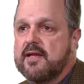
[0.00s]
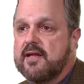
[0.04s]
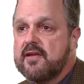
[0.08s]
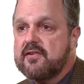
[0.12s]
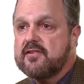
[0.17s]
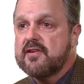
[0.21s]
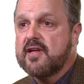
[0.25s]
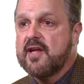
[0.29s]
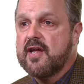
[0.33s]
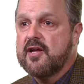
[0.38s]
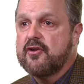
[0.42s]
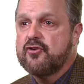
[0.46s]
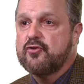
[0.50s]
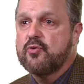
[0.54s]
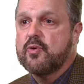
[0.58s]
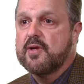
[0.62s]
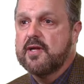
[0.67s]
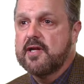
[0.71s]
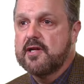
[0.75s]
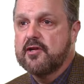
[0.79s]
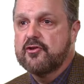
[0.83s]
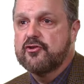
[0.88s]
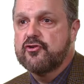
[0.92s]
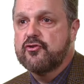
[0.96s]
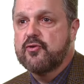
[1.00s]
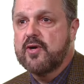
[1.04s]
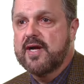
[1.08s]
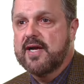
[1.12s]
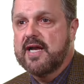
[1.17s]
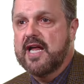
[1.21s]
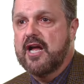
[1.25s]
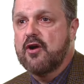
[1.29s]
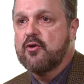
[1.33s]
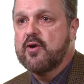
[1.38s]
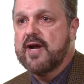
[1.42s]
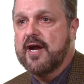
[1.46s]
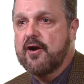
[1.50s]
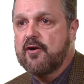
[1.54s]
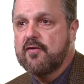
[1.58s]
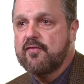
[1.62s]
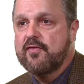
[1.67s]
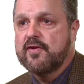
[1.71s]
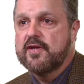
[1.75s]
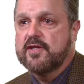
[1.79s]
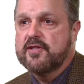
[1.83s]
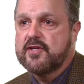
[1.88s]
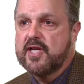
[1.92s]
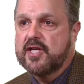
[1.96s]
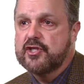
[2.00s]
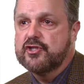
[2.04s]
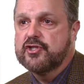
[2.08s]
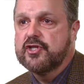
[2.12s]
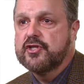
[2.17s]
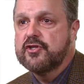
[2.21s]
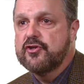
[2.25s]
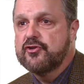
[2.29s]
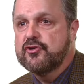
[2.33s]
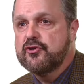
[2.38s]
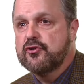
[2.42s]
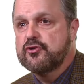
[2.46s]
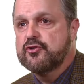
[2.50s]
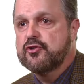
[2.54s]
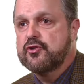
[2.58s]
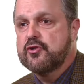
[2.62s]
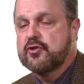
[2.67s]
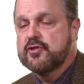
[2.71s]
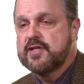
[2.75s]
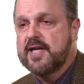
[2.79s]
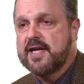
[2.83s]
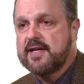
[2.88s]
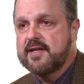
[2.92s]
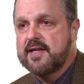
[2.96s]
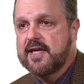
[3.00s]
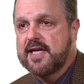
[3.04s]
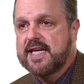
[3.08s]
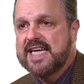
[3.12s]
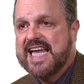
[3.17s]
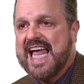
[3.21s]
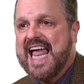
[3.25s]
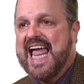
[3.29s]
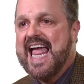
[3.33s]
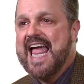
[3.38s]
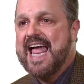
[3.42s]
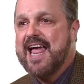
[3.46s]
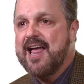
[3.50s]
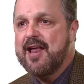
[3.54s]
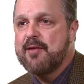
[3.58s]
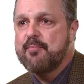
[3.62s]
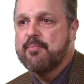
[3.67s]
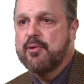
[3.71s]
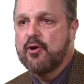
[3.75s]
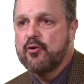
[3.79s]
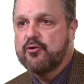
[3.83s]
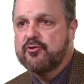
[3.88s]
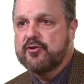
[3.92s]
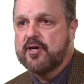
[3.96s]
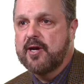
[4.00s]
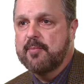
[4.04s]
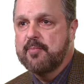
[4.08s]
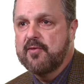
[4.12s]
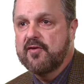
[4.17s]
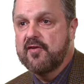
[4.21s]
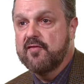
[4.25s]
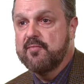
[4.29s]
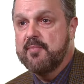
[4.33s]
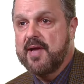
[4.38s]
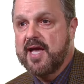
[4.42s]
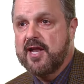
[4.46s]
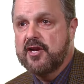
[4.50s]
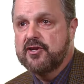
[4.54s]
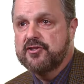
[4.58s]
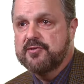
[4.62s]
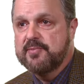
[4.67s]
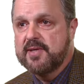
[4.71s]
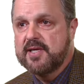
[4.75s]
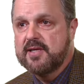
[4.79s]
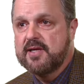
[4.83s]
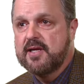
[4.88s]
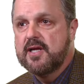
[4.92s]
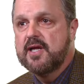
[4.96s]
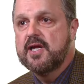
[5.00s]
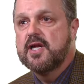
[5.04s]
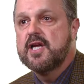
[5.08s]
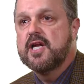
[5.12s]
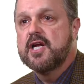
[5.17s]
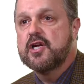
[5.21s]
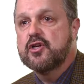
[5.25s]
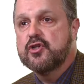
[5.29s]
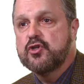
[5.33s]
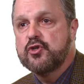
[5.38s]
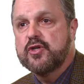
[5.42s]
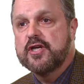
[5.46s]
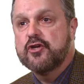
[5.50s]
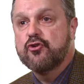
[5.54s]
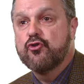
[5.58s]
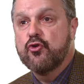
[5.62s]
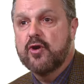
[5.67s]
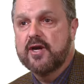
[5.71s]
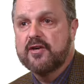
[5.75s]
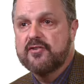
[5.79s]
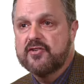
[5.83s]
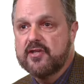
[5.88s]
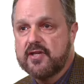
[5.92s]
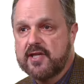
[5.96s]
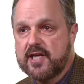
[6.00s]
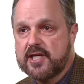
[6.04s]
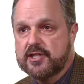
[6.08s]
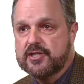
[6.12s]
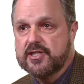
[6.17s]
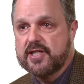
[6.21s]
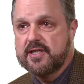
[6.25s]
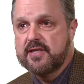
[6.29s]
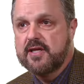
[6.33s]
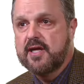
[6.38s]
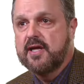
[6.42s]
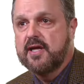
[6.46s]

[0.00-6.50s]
This case will illustrate how careful attention to surgical technique and postoperative management, including drug selection,